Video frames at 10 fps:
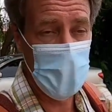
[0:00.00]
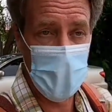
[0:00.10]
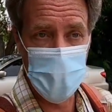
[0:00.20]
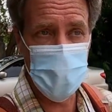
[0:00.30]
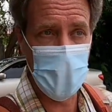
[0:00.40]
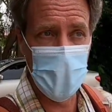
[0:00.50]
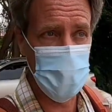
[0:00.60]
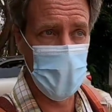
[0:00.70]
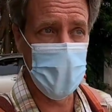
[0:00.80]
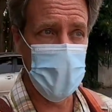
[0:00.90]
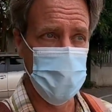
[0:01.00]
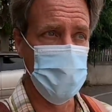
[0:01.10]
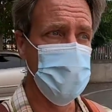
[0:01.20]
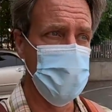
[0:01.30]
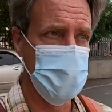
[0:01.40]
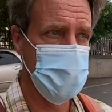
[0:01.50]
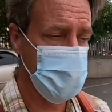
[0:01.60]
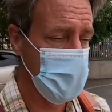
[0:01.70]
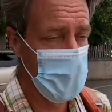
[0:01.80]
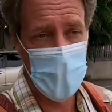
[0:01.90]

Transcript: But in this case, all I could do was